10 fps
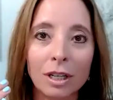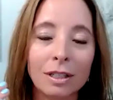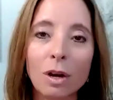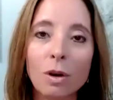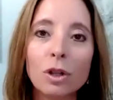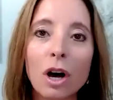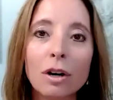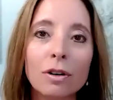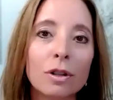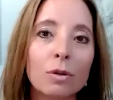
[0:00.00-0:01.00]
It's no
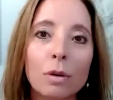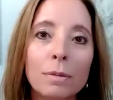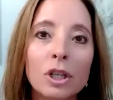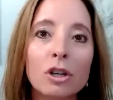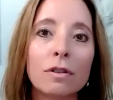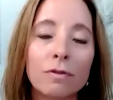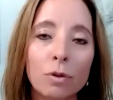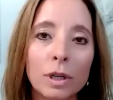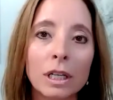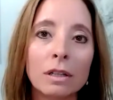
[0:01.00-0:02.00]
longer the woman over
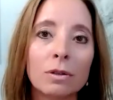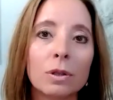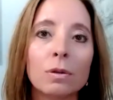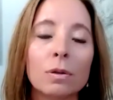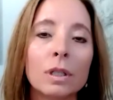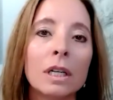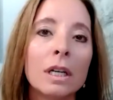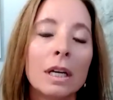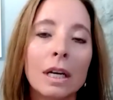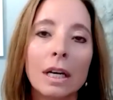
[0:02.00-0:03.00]
40 years old.
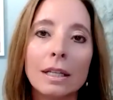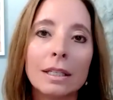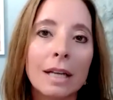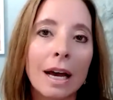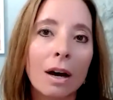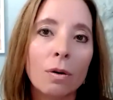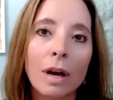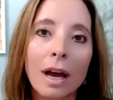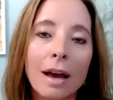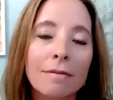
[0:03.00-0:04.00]
It's
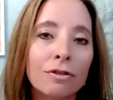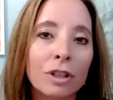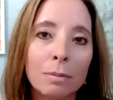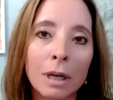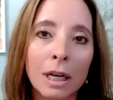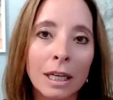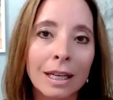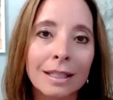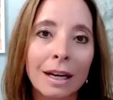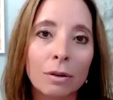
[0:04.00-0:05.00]
now everybody
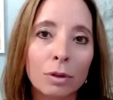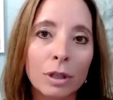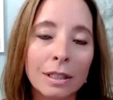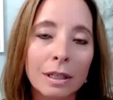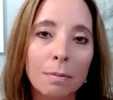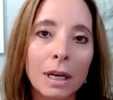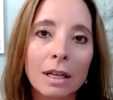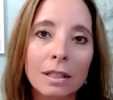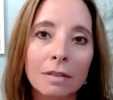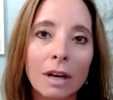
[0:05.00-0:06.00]
that's at risk
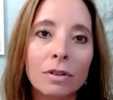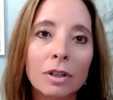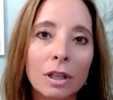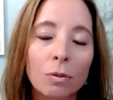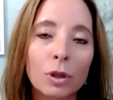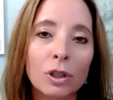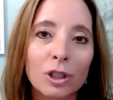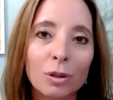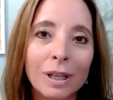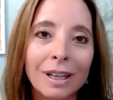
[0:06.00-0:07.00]
because of everything we're
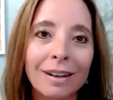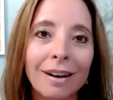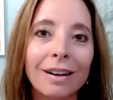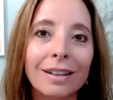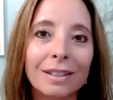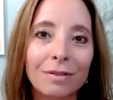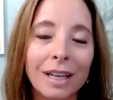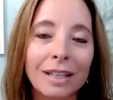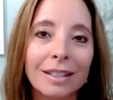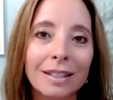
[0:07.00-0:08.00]
doing on
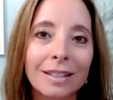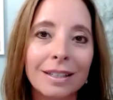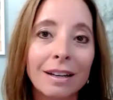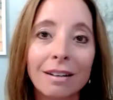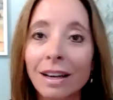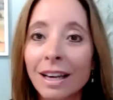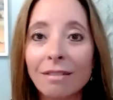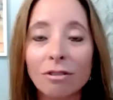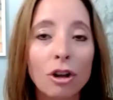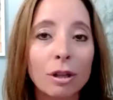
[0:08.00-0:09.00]
devices. And
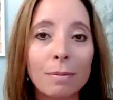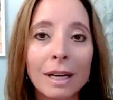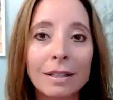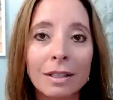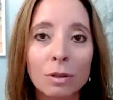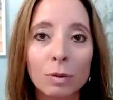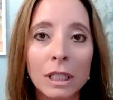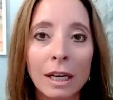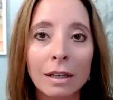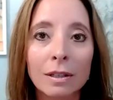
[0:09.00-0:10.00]
again, all the medicines we
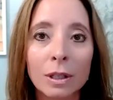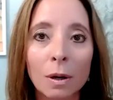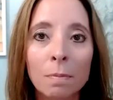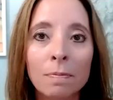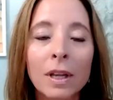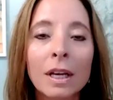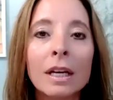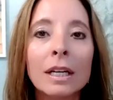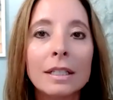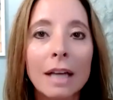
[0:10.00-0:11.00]
take. So
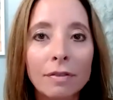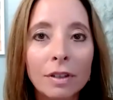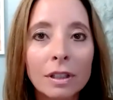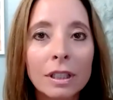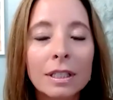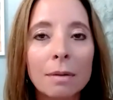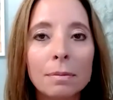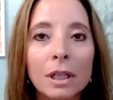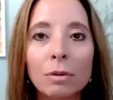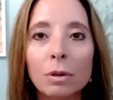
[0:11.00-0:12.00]
definitely
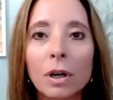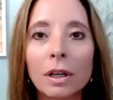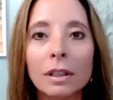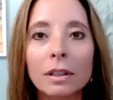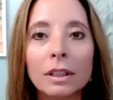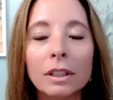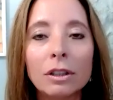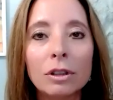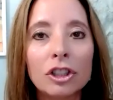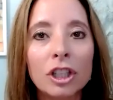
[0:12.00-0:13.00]
something we want to
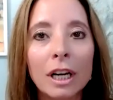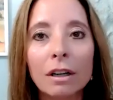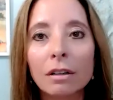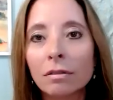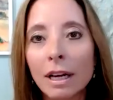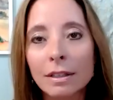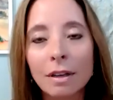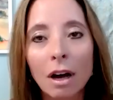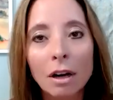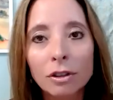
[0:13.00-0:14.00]
continue to share. As
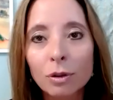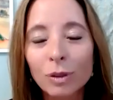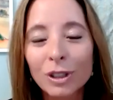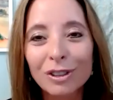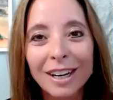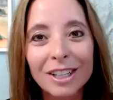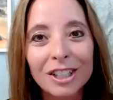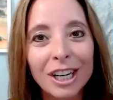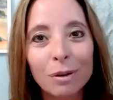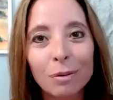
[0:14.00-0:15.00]
doctors, we try to
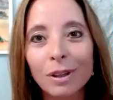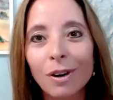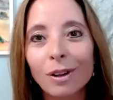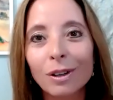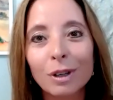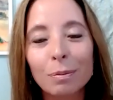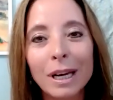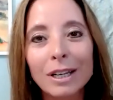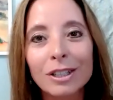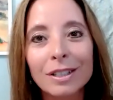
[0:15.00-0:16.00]
share with all of our
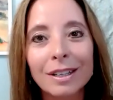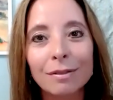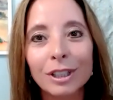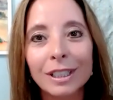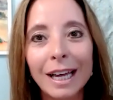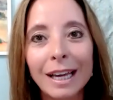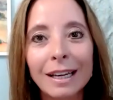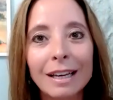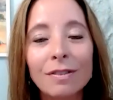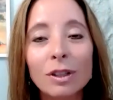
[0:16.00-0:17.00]
patients every day,
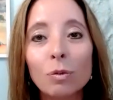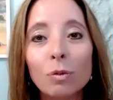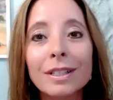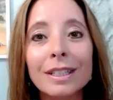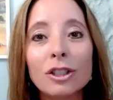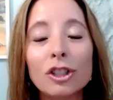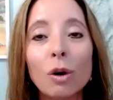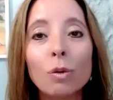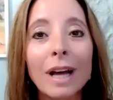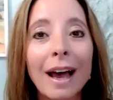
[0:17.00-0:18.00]
even the ones that
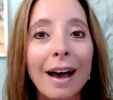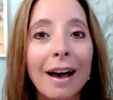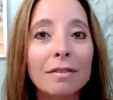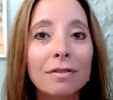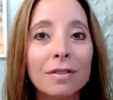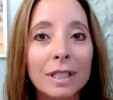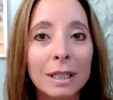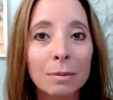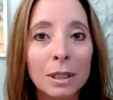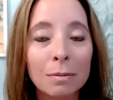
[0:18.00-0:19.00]
don't have
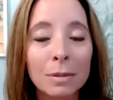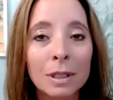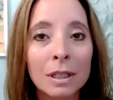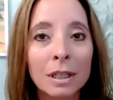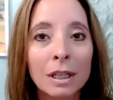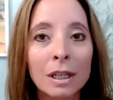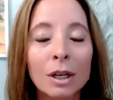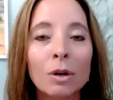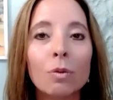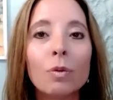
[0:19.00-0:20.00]
symptoms.
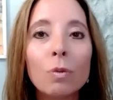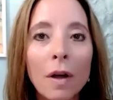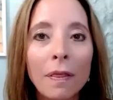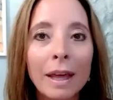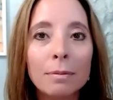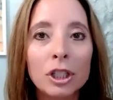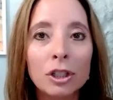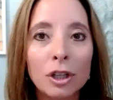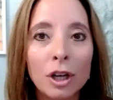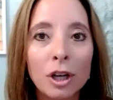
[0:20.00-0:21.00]
We want them
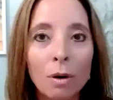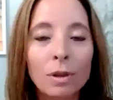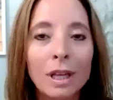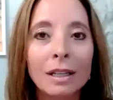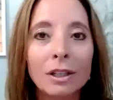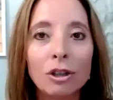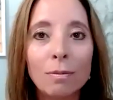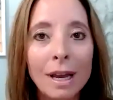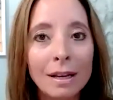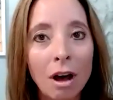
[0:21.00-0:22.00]
to know that
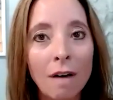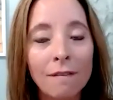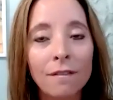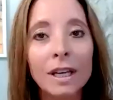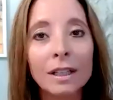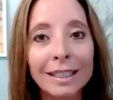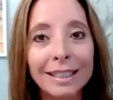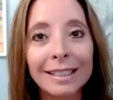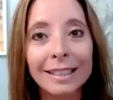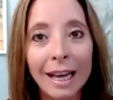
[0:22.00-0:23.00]
you may not feel
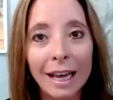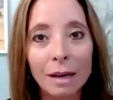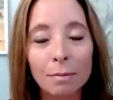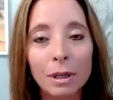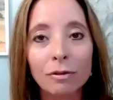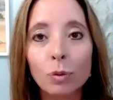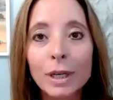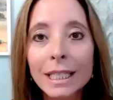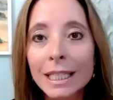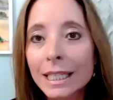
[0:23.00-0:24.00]
it today, but if
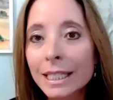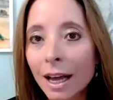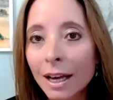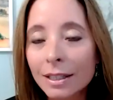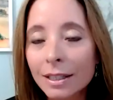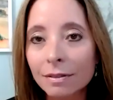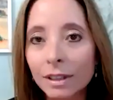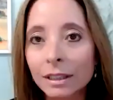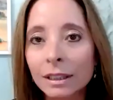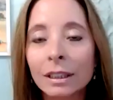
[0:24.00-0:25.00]
we see signs of
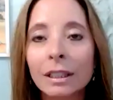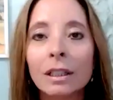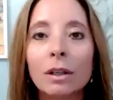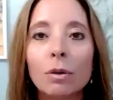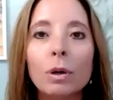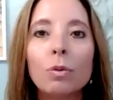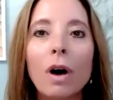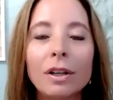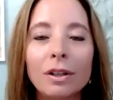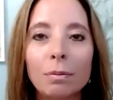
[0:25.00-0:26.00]
it, we
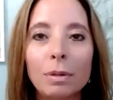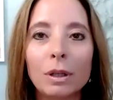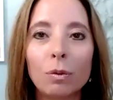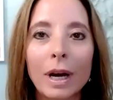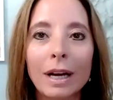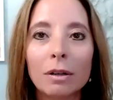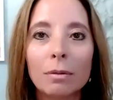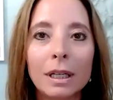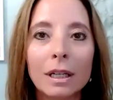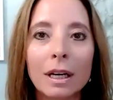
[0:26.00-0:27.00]
want you to be aware
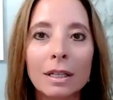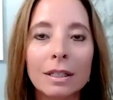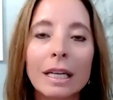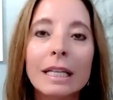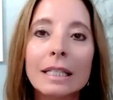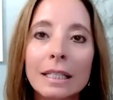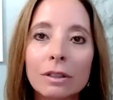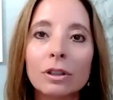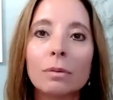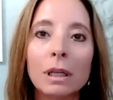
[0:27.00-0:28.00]
because it
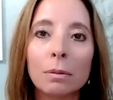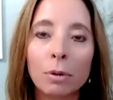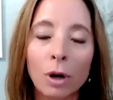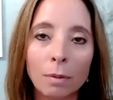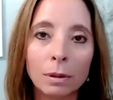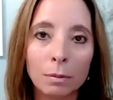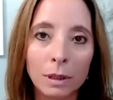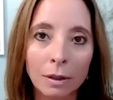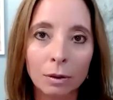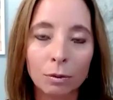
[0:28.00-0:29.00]
still could be a problem
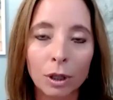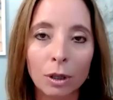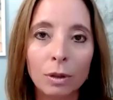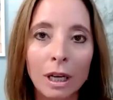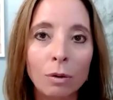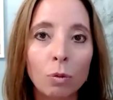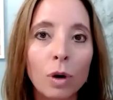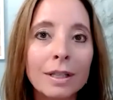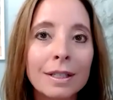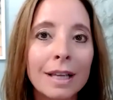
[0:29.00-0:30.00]
down the road. And
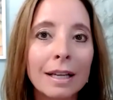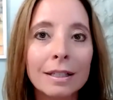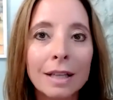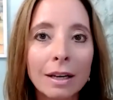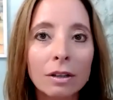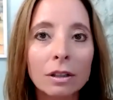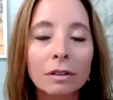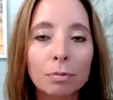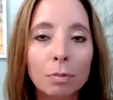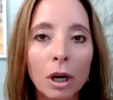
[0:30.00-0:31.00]
once that cycle
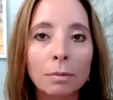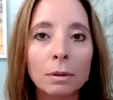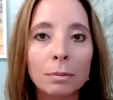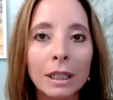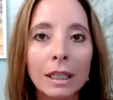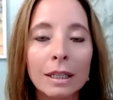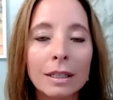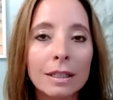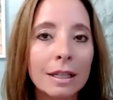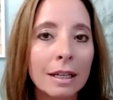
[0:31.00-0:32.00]
of problem
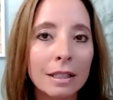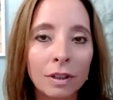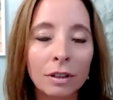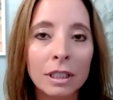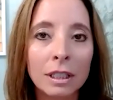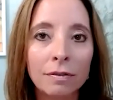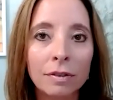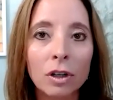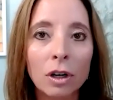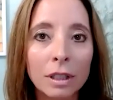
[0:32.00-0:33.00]
begins, it's very
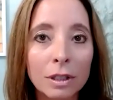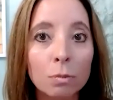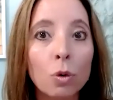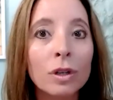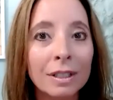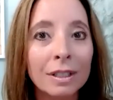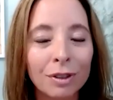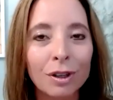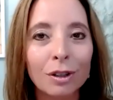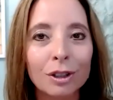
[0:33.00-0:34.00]
difficult. It's more
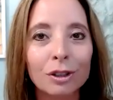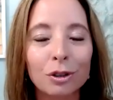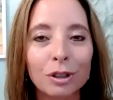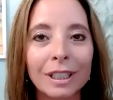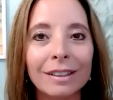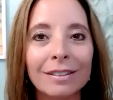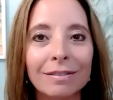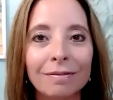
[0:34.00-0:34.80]
difficult to treat.